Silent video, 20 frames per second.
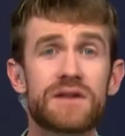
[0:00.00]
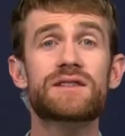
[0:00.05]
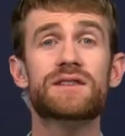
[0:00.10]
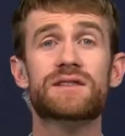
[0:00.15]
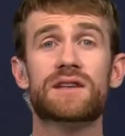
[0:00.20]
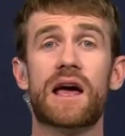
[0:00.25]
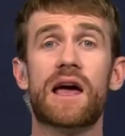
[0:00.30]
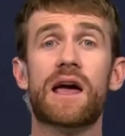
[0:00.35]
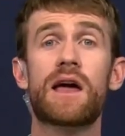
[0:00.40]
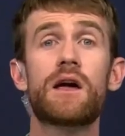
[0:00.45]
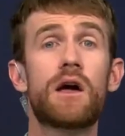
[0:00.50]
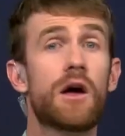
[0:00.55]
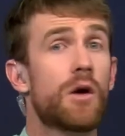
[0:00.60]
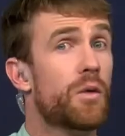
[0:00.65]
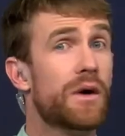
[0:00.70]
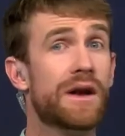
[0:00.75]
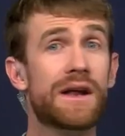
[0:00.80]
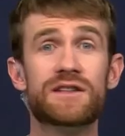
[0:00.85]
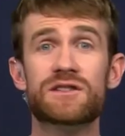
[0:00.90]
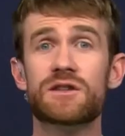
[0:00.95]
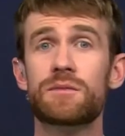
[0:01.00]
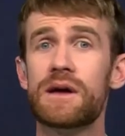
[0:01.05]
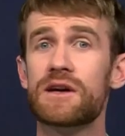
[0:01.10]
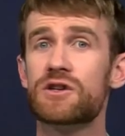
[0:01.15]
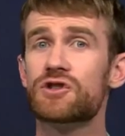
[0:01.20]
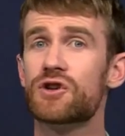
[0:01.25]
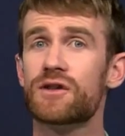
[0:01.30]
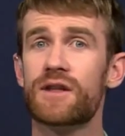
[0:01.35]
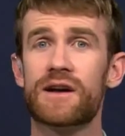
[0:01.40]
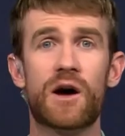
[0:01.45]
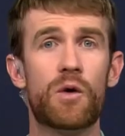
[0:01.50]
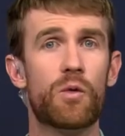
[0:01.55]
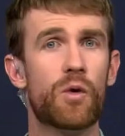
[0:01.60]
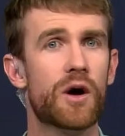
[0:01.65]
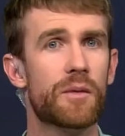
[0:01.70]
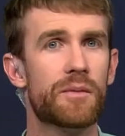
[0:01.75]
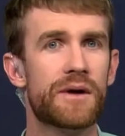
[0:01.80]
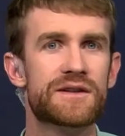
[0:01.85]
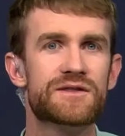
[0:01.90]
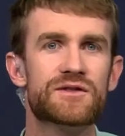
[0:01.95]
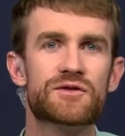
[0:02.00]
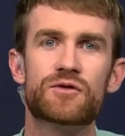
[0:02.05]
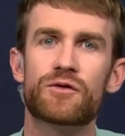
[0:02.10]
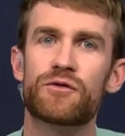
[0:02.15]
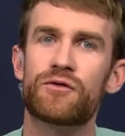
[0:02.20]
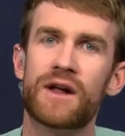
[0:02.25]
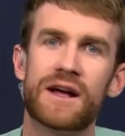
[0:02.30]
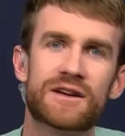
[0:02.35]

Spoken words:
others say we need to make sure that our workplaces